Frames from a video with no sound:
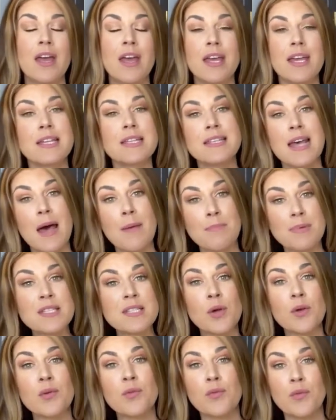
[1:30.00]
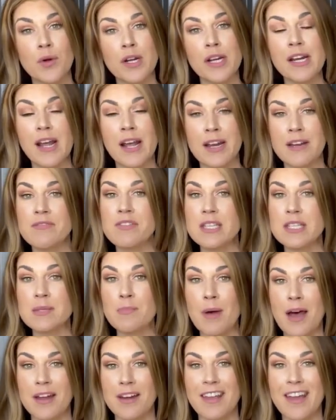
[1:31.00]
It's episode 49 of this
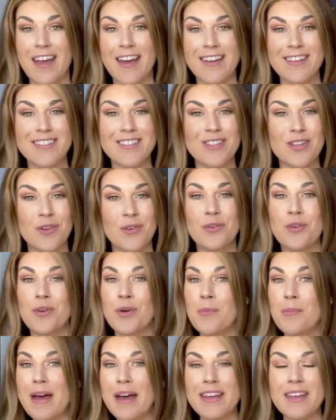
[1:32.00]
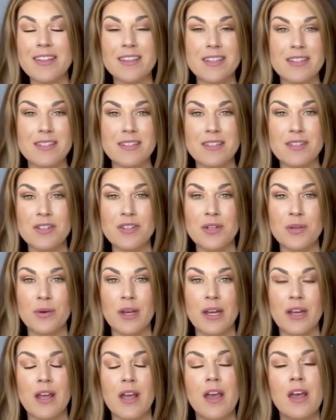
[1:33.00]
podcast, so go back and listen to
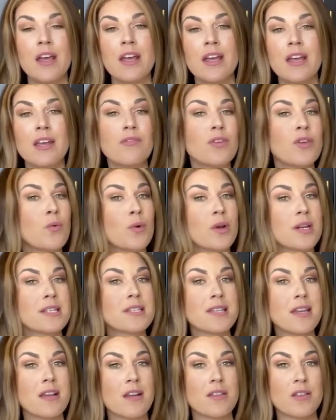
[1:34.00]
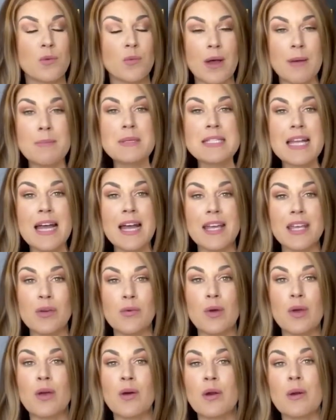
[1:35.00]
it. If you want to see it on the website,
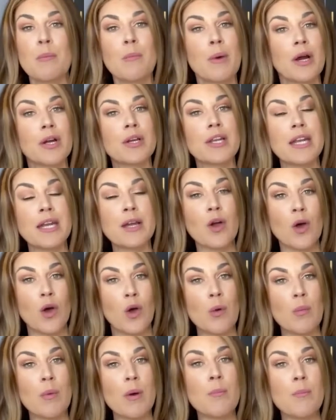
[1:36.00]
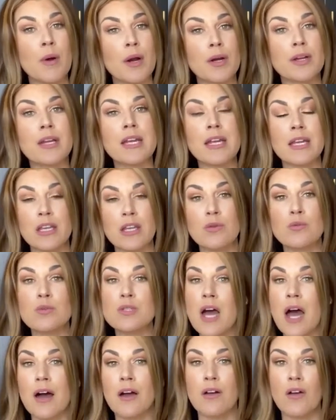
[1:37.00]
you can go to
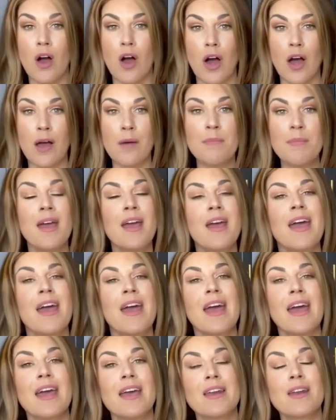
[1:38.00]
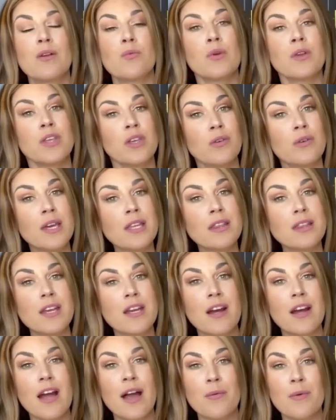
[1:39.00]
marketinghomemarketingyou.com. And when you get
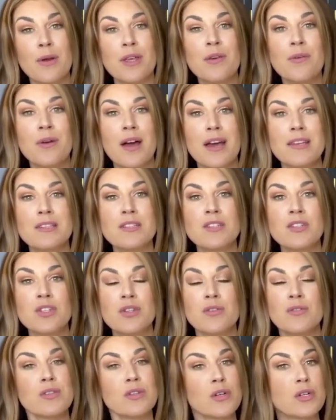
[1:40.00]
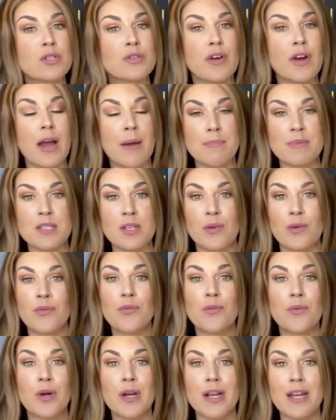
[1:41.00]
there, I want you guys to search for episode
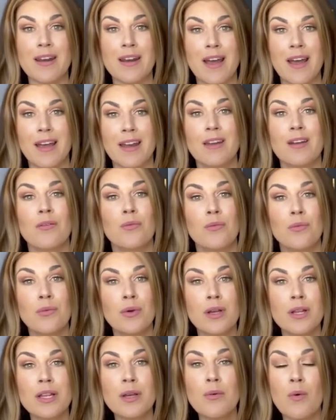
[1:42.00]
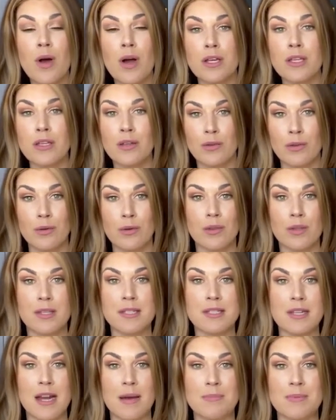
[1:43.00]
49. Really walk you through the
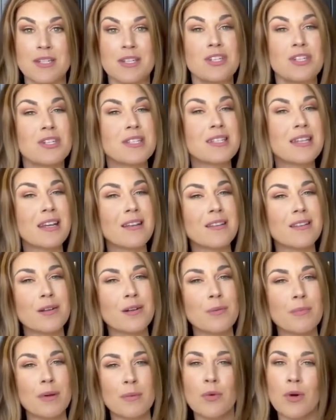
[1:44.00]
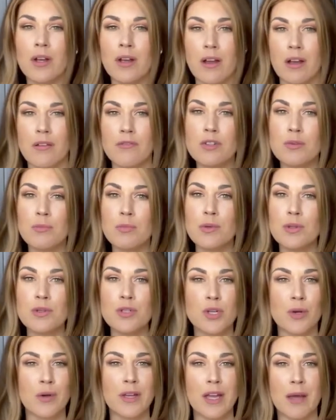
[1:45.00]
steps to just get a little bit more comfortable
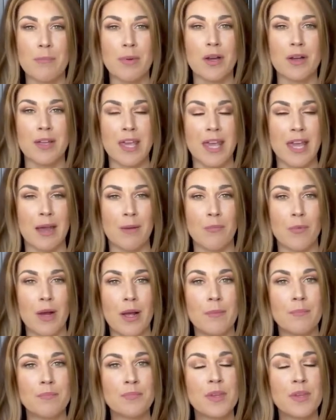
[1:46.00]
showing up on camera.